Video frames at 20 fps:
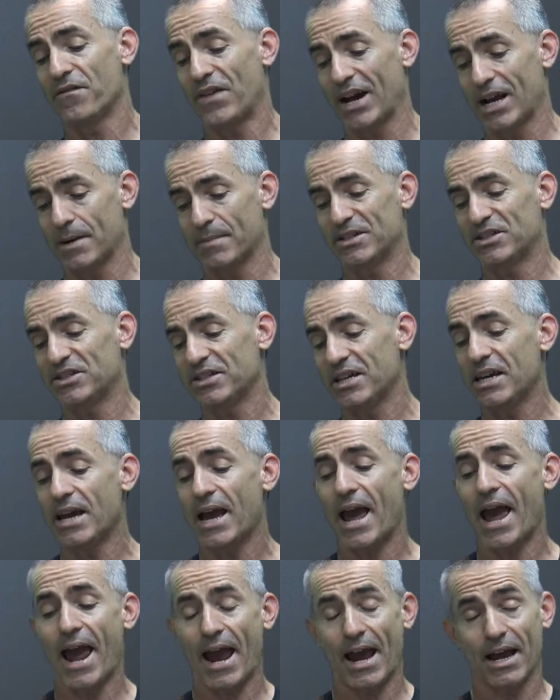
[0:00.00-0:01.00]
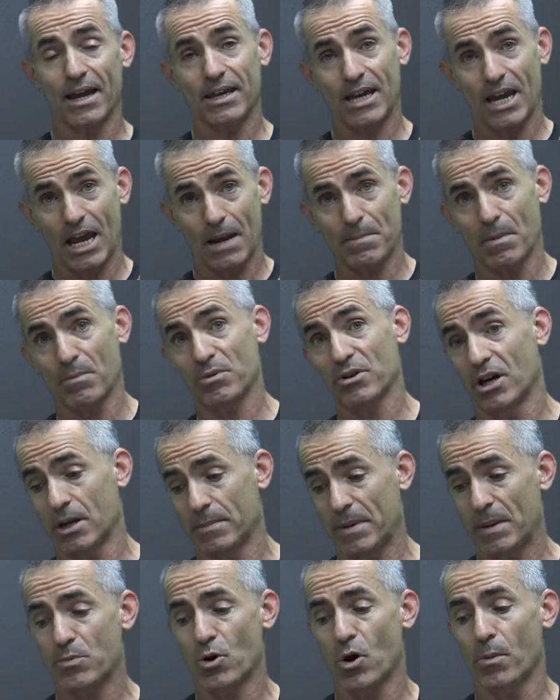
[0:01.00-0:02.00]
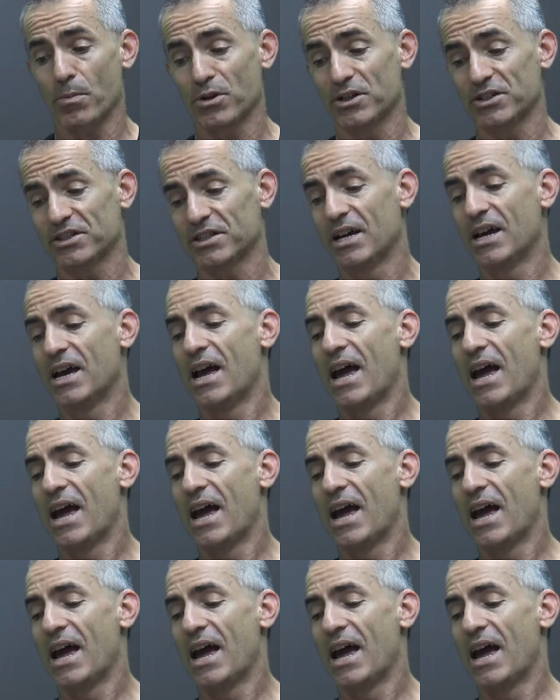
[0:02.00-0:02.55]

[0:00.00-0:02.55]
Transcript: vitamin C and CAPE, remember the honeybee propolis,